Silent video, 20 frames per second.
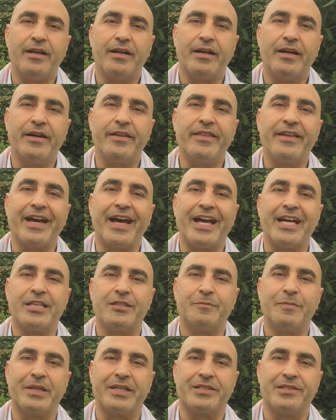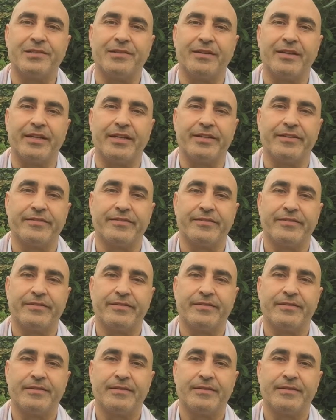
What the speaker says: other aspect to life.